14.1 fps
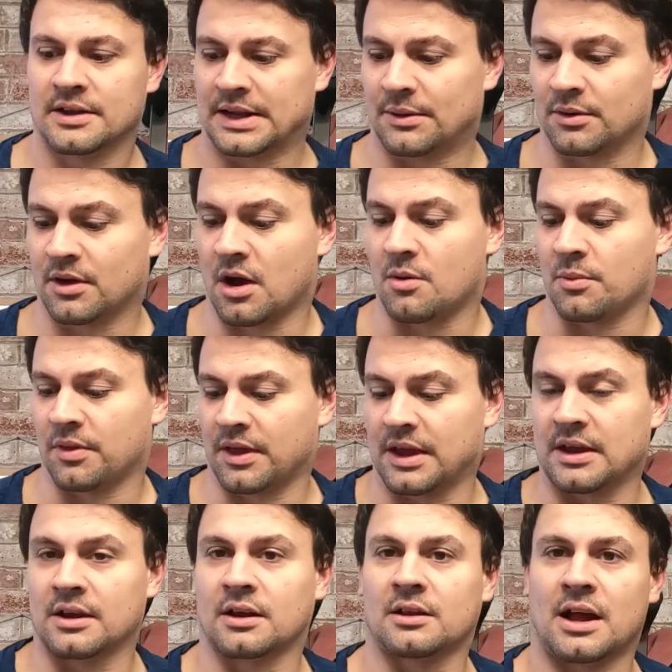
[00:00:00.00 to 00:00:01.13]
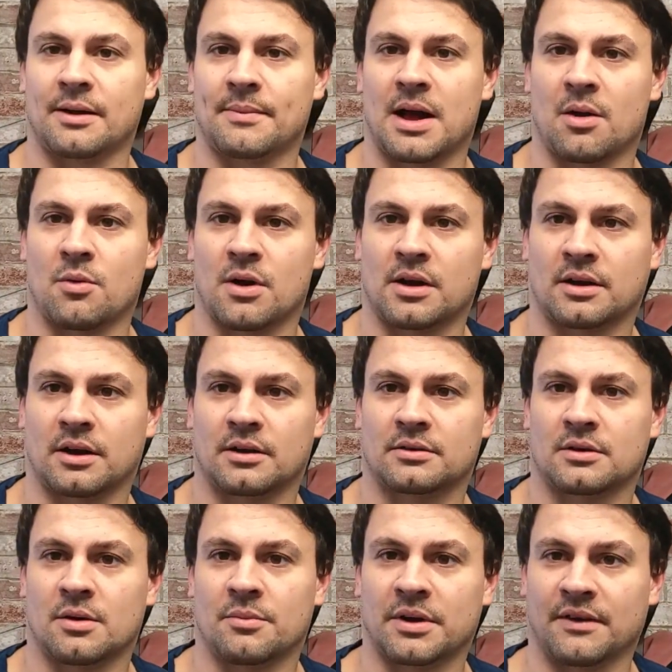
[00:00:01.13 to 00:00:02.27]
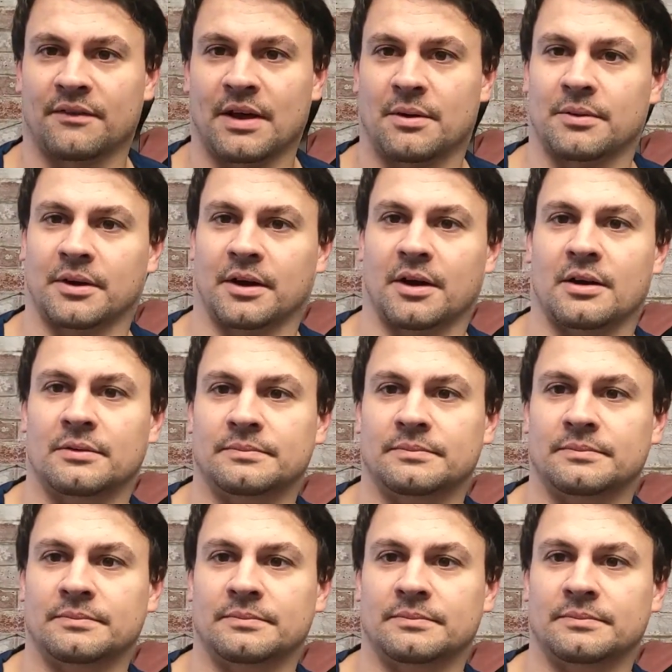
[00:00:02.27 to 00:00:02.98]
Now we'll get on with the Clarke Metalworker and we'll give that one a go.